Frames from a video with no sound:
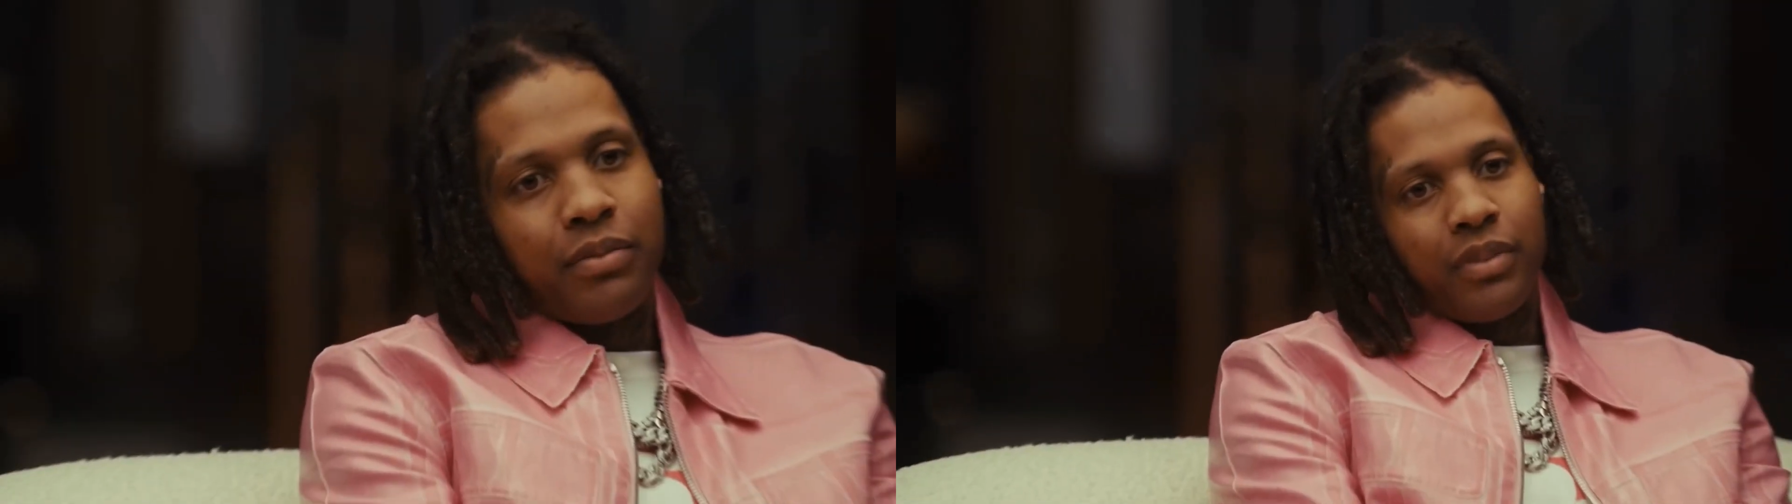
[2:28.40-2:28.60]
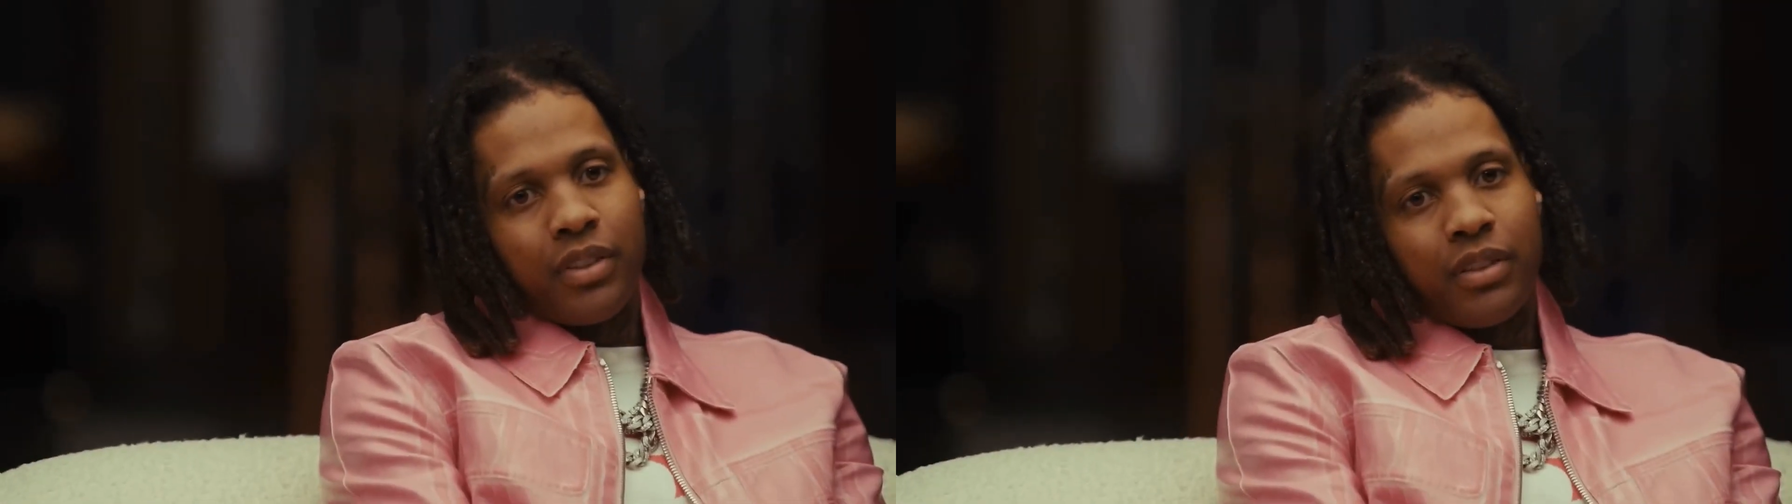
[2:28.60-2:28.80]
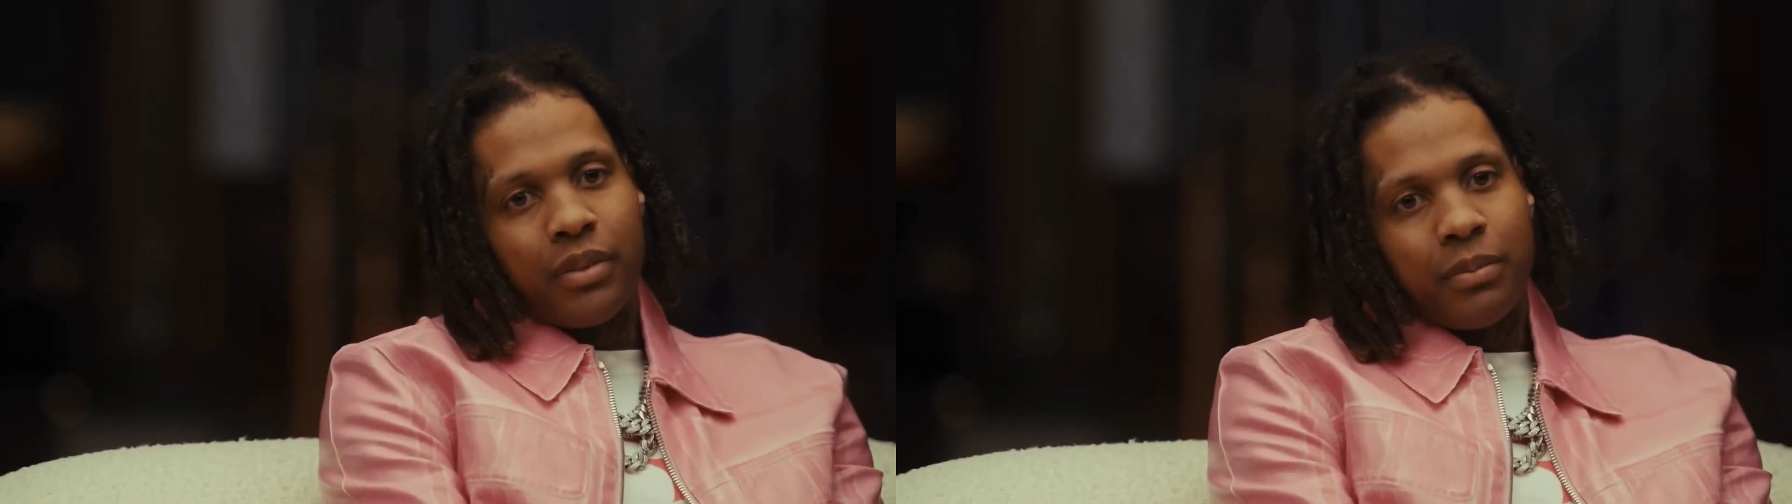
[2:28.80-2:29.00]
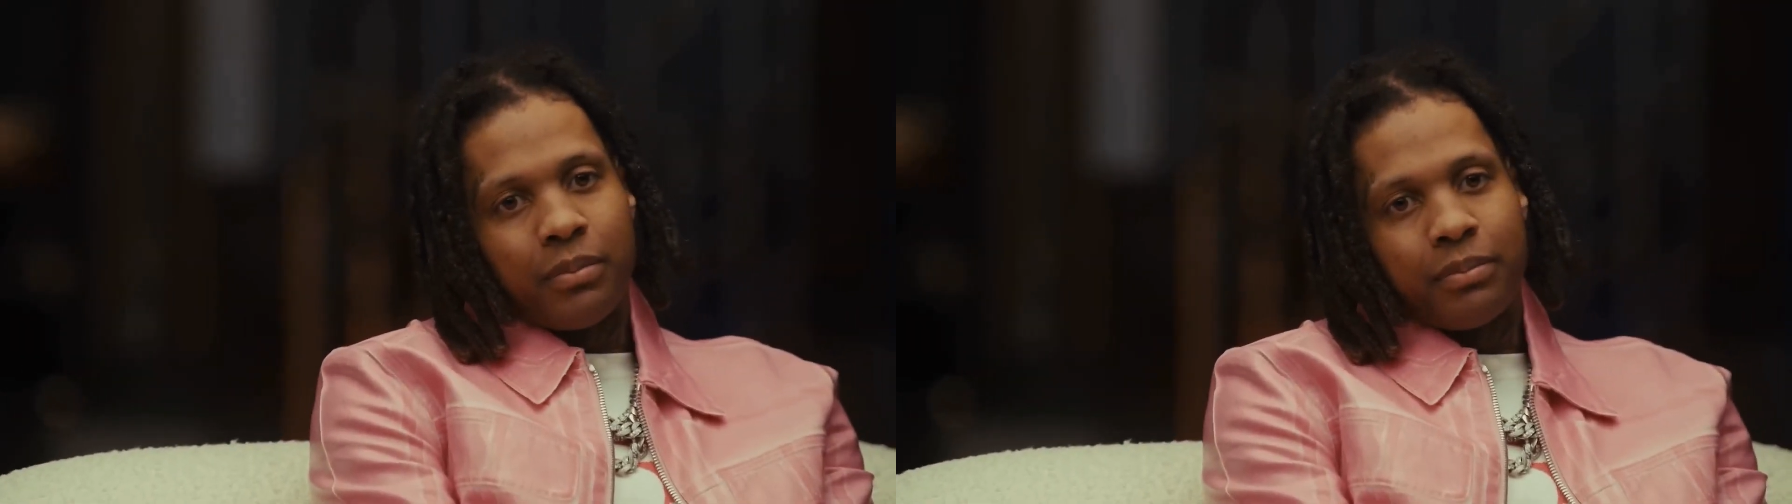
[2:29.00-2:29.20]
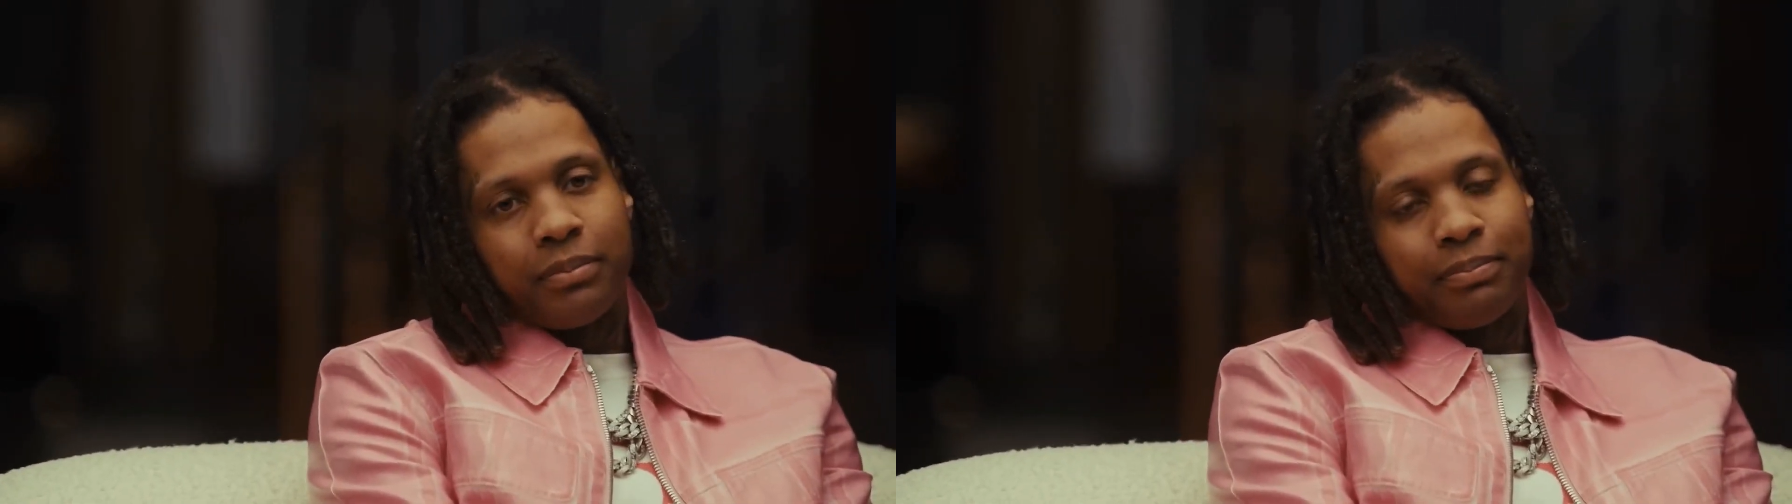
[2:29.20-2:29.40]
gonna be a
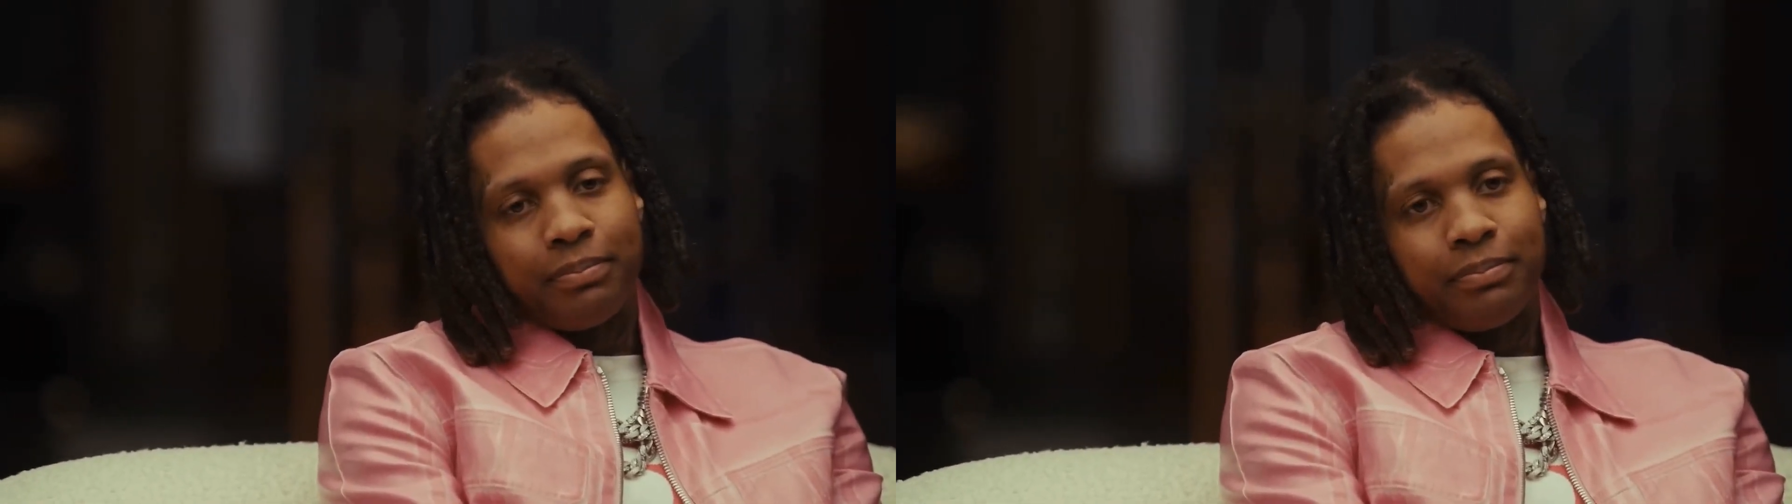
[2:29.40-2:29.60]
ride.